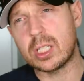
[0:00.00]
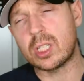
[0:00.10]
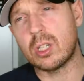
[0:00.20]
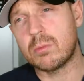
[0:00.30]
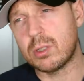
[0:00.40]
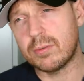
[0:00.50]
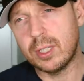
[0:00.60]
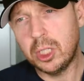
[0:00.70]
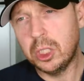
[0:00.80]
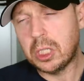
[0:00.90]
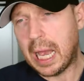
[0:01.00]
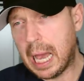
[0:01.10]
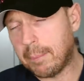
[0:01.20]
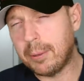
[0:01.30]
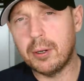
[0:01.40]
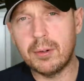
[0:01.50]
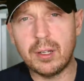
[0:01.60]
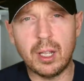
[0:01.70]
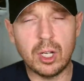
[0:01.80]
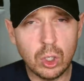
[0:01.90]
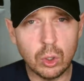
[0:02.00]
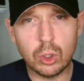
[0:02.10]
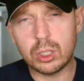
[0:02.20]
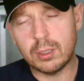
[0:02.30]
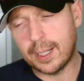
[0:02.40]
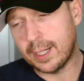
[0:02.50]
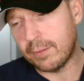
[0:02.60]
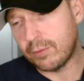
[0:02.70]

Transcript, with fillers: in terms of upper and, and look uh,